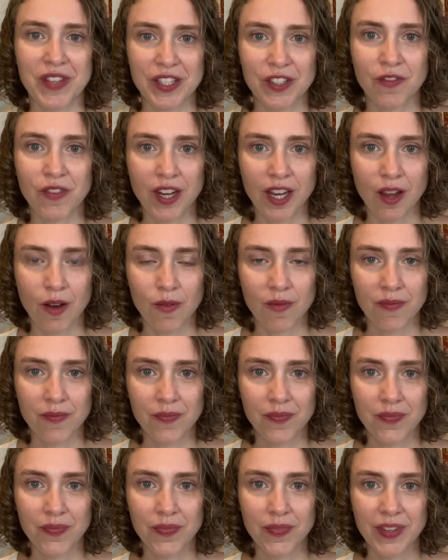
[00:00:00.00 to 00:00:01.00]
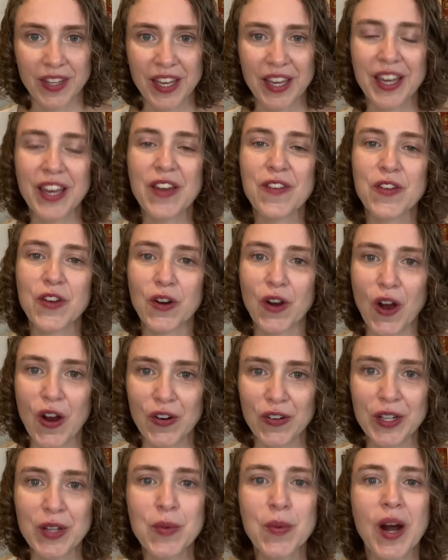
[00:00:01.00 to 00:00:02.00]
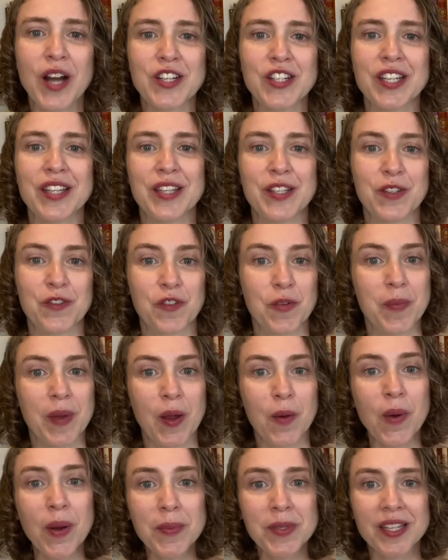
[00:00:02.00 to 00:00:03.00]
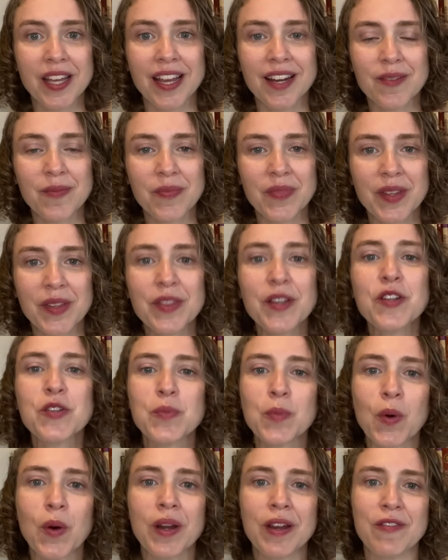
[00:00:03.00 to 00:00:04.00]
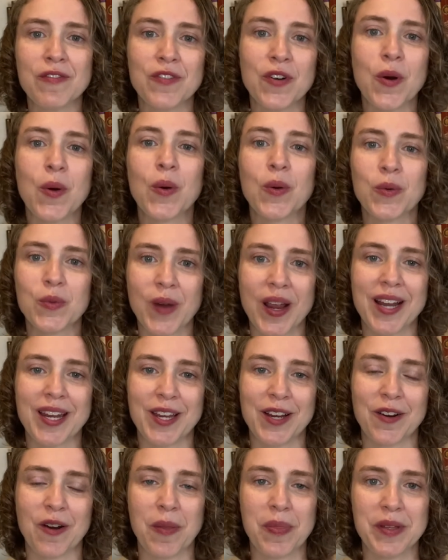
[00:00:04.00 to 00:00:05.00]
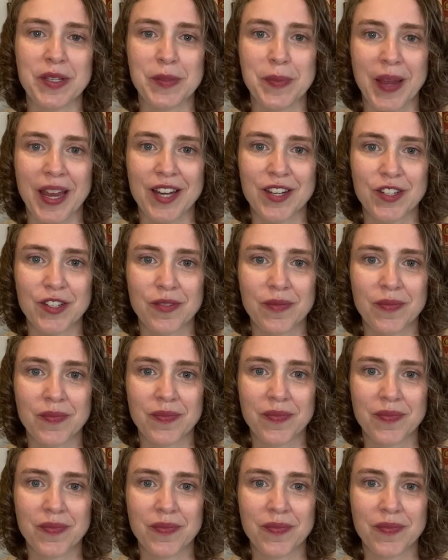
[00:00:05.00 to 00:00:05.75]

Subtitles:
this video. If you're already watching this from my website, there's more info right here on this page.